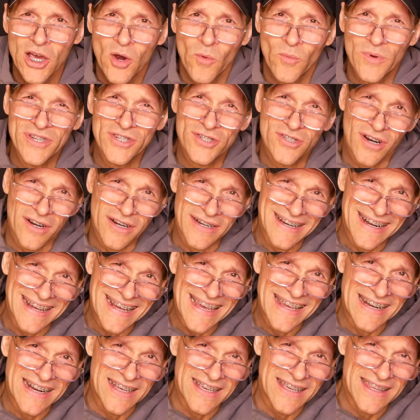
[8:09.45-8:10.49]
We start in, a,
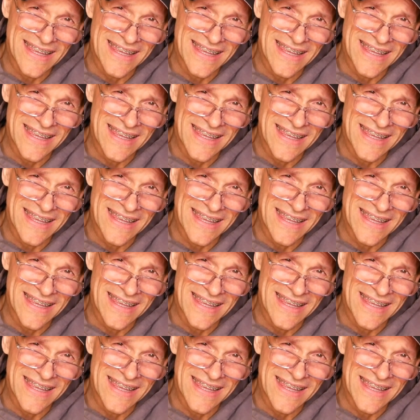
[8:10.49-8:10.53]
in a,